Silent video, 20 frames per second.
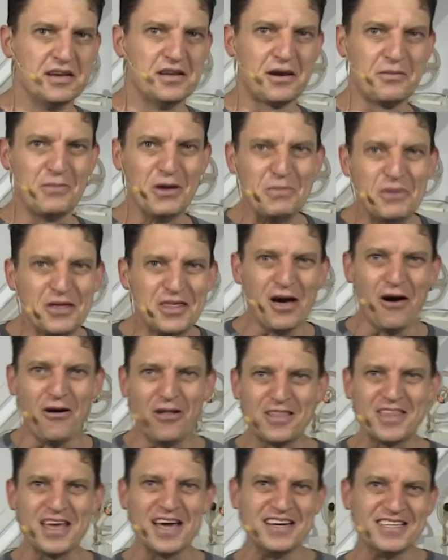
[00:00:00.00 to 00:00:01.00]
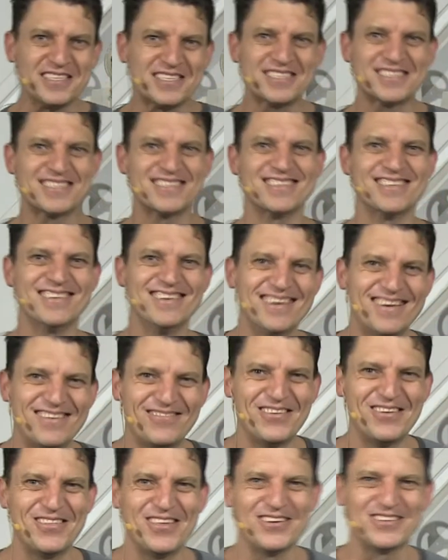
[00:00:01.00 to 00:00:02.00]
Now remember the old days?
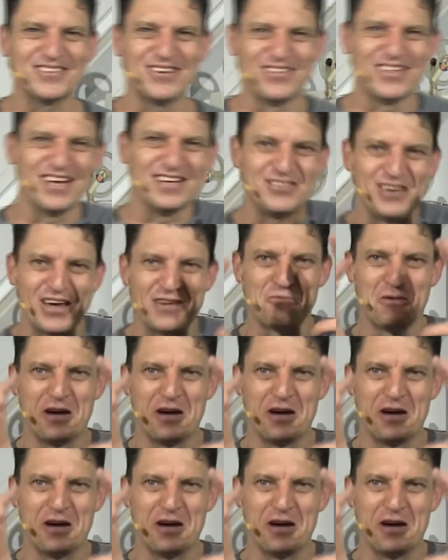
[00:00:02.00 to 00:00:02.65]
Remember those old days you had